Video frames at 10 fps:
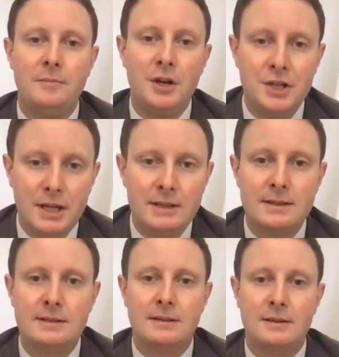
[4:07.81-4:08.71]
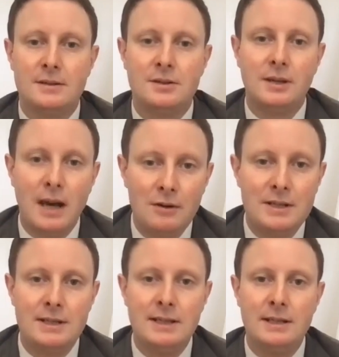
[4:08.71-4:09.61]
budget,
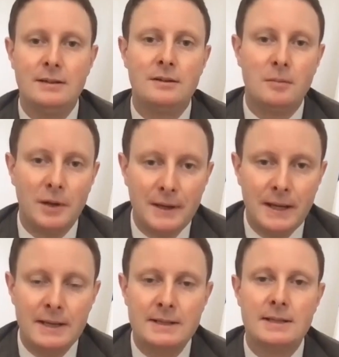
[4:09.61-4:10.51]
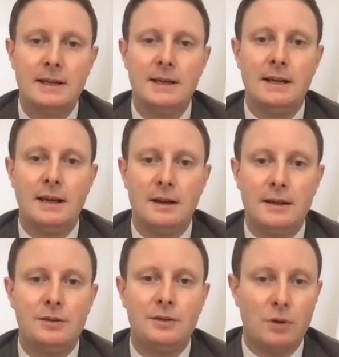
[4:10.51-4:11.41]
solidarity, common debt,
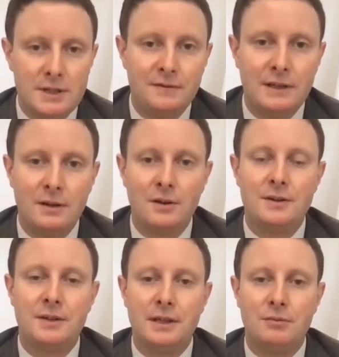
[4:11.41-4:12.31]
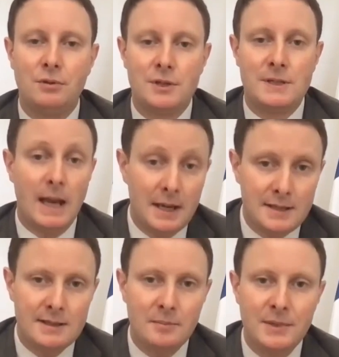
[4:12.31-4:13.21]
it was difficult, it was
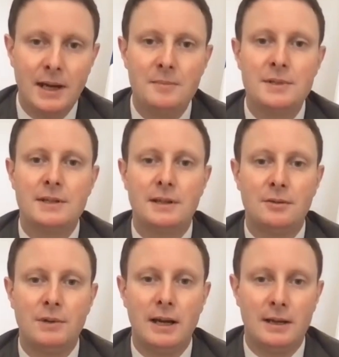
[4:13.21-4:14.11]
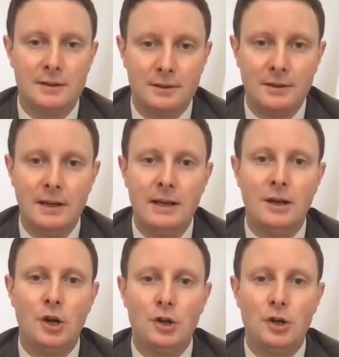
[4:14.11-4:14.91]
tense sometimes, and we had